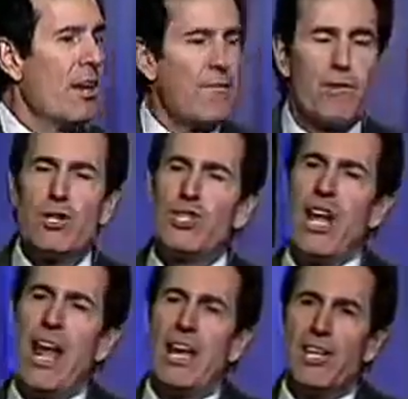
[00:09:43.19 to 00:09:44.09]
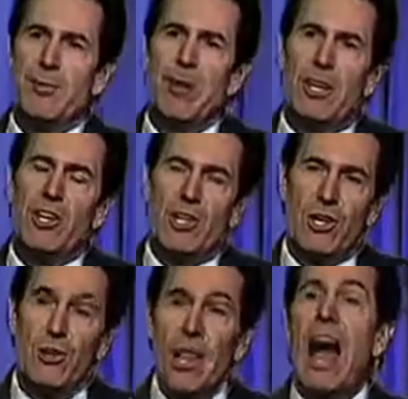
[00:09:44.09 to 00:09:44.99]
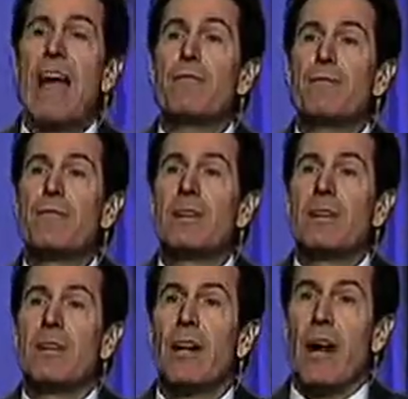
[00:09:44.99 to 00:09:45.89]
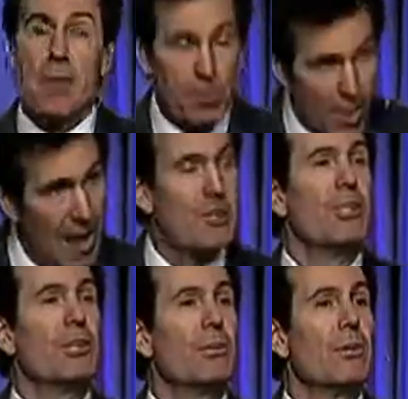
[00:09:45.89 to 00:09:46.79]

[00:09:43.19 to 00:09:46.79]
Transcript: for change because your life, I promise you,